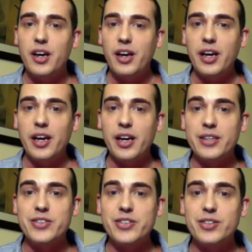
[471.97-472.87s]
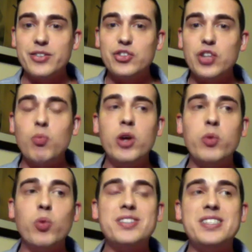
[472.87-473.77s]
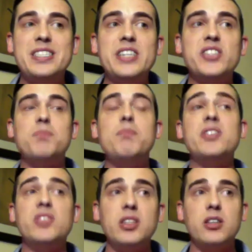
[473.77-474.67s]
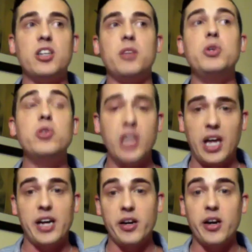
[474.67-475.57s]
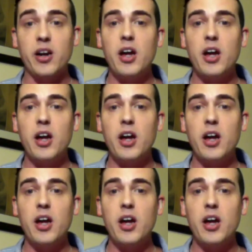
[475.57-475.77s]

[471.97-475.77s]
and someone was dismissing the communicator.